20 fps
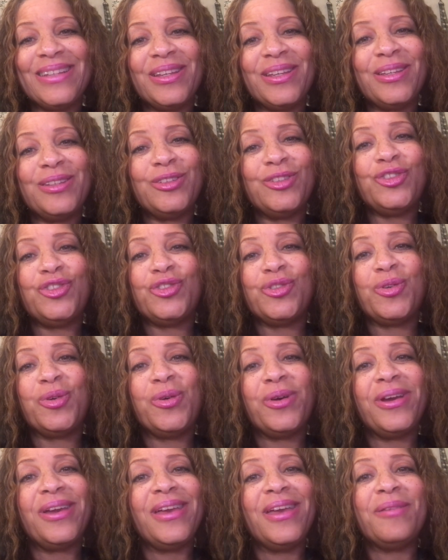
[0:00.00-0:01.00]

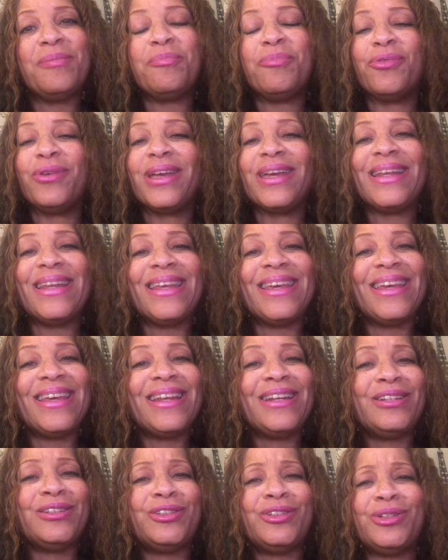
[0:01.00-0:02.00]
Enjoy bringing
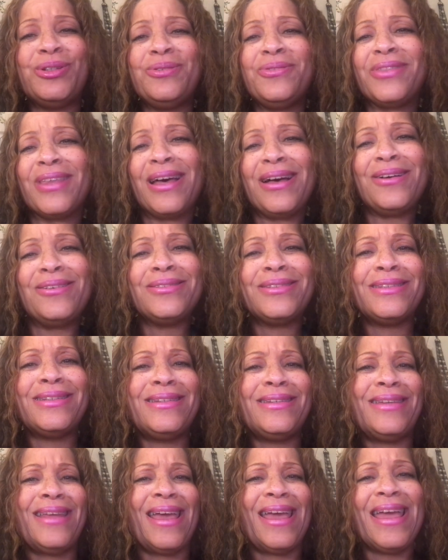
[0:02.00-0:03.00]
in
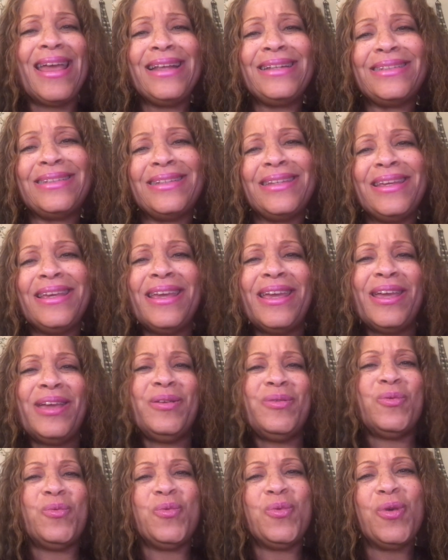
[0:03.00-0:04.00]
2018.
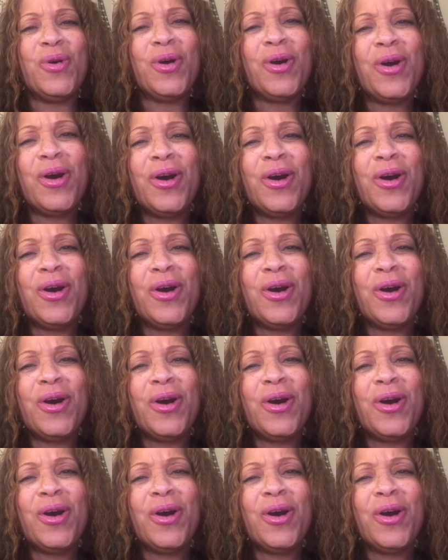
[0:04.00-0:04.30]
Woo!